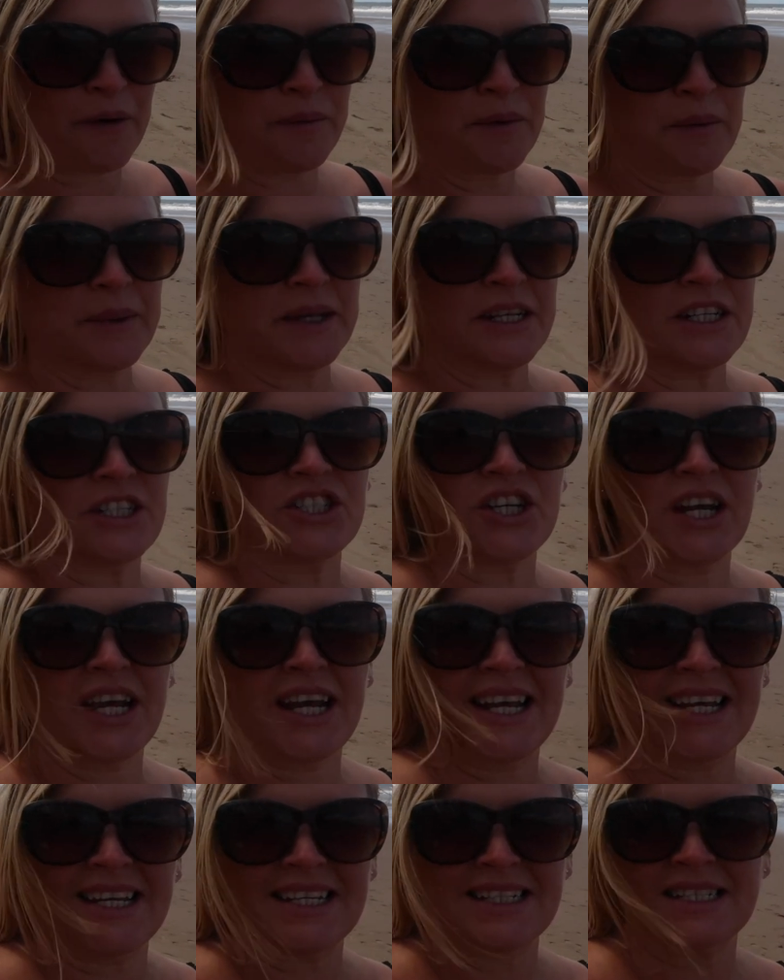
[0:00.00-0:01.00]
Formby Beach
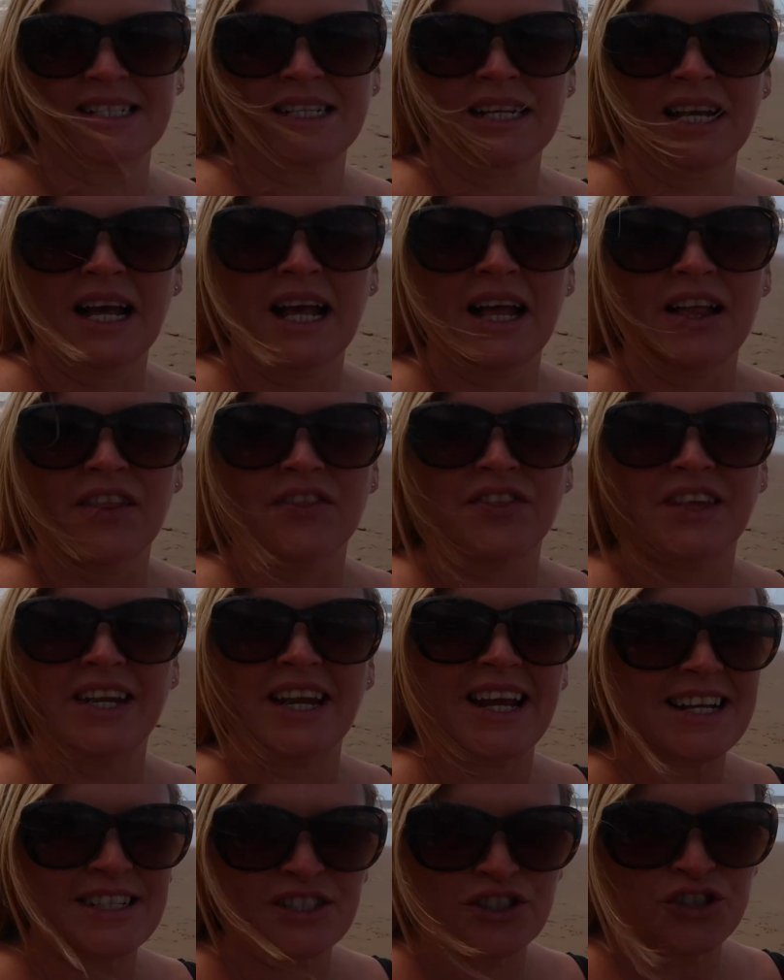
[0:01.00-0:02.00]
is that
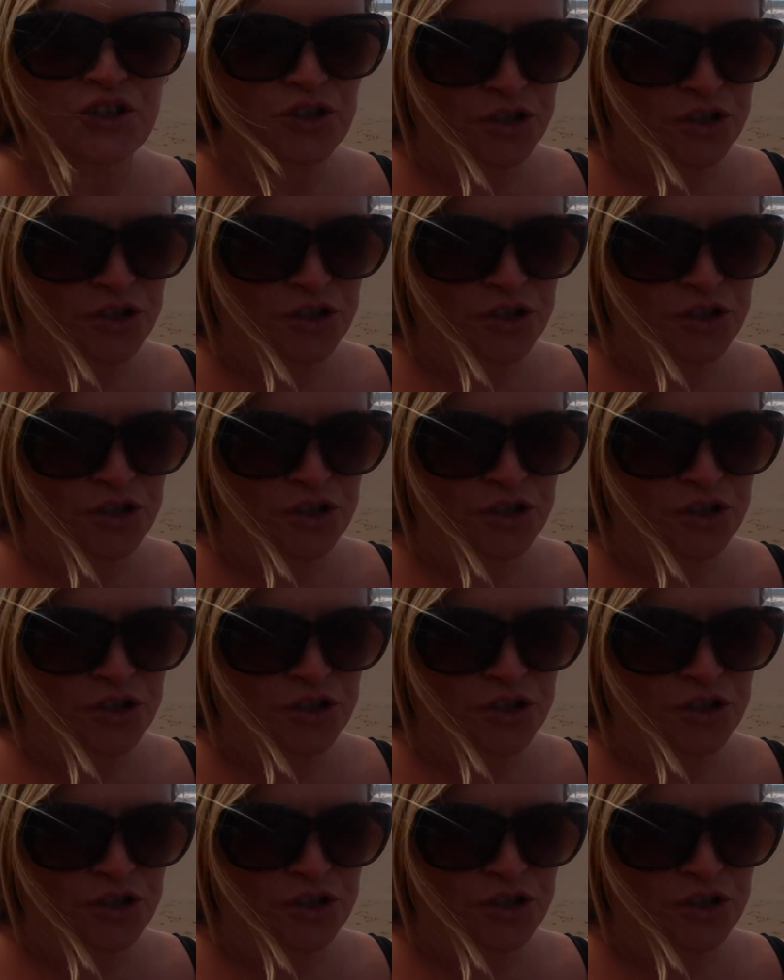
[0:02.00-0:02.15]
it isn't